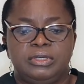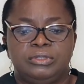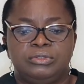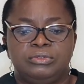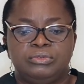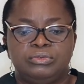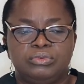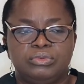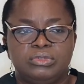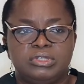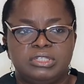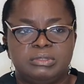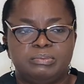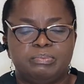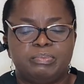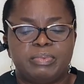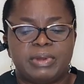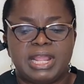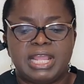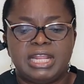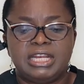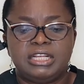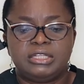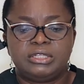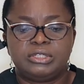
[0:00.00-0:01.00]
to
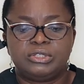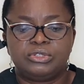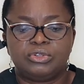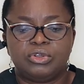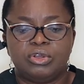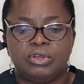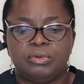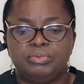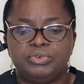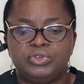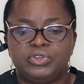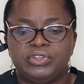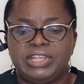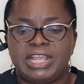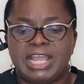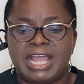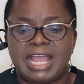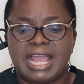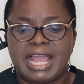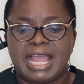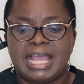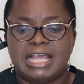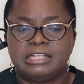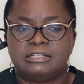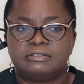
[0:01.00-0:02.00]
spread soap to your
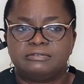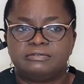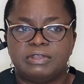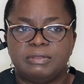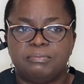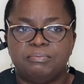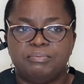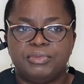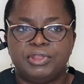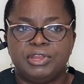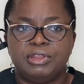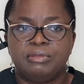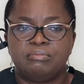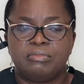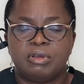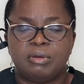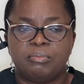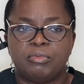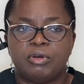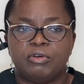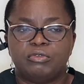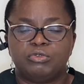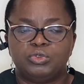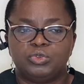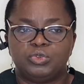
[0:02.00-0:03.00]
hands for a minimum
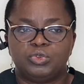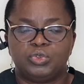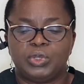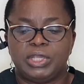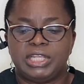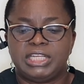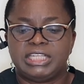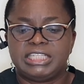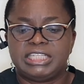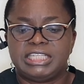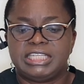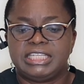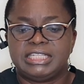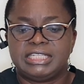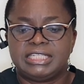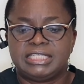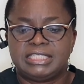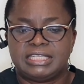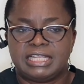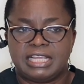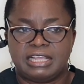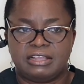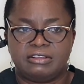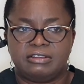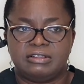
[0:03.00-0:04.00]
of 20
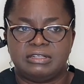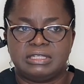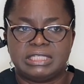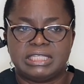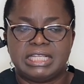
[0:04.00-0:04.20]
seconds.